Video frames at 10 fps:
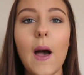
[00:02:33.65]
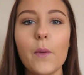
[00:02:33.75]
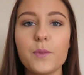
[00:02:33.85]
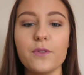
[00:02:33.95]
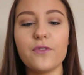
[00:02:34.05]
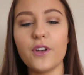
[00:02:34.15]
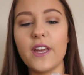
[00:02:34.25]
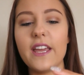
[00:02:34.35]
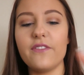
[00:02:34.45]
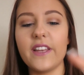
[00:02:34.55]
I would
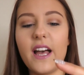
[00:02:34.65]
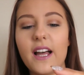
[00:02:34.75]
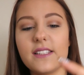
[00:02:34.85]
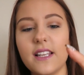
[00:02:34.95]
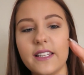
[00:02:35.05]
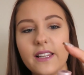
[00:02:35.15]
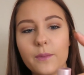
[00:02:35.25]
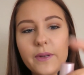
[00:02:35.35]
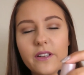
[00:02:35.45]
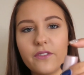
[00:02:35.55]
prefer if they had a
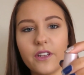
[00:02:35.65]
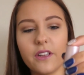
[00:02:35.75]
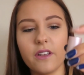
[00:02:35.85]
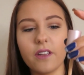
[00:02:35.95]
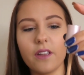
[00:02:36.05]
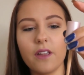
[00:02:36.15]
little bit of a